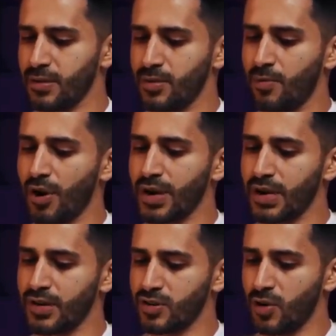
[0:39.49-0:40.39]
The
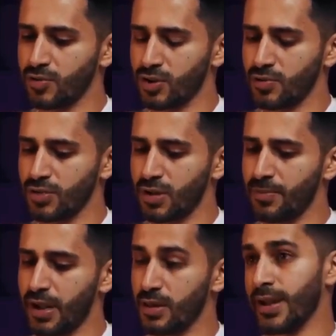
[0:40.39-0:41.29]
market is also done
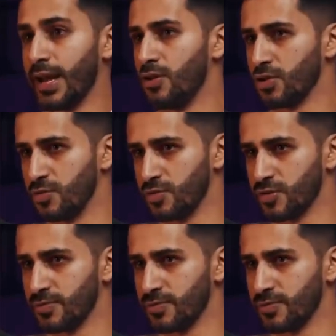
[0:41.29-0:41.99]
by a lot of algos,